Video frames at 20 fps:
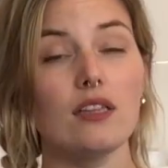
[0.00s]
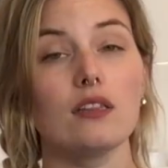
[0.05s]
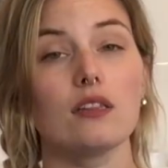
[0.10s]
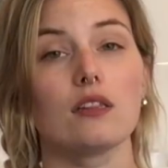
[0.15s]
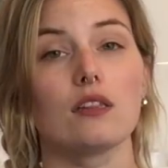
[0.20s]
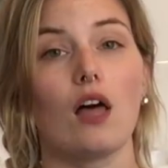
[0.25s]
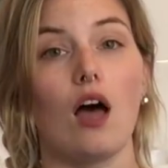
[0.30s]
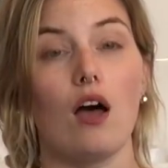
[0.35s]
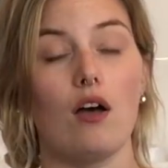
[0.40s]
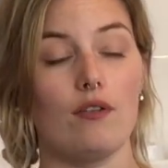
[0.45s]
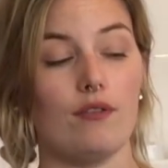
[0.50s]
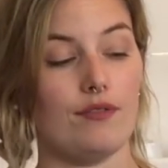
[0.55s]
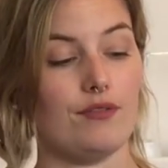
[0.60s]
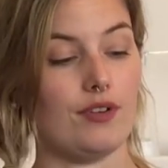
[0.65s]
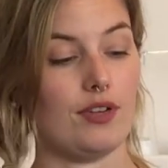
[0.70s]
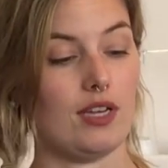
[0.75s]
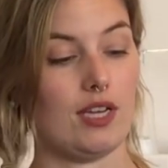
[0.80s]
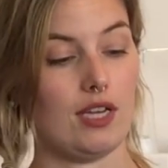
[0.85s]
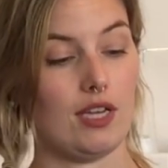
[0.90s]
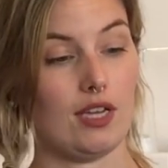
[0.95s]
love
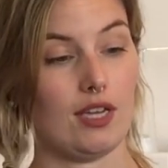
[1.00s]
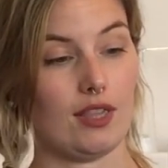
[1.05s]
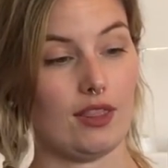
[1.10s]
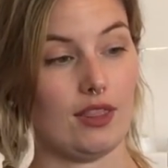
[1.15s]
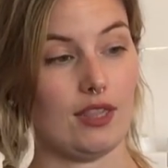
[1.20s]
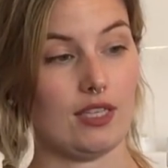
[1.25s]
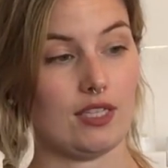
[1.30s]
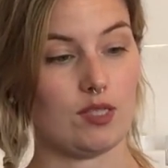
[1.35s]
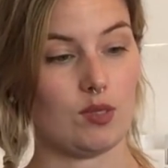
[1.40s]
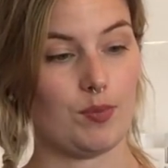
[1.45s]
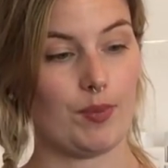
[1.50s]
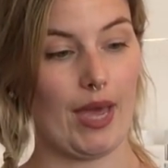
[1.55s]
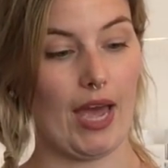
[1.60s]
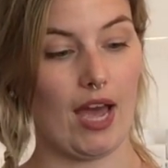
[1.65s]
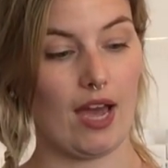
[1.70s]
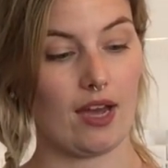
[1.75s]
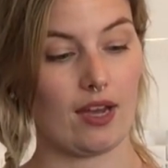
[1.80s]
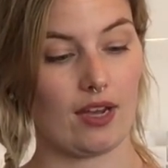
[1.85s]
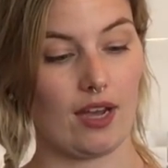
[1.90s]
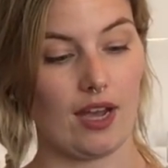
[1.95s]
this
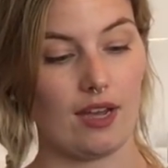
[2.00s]
bag.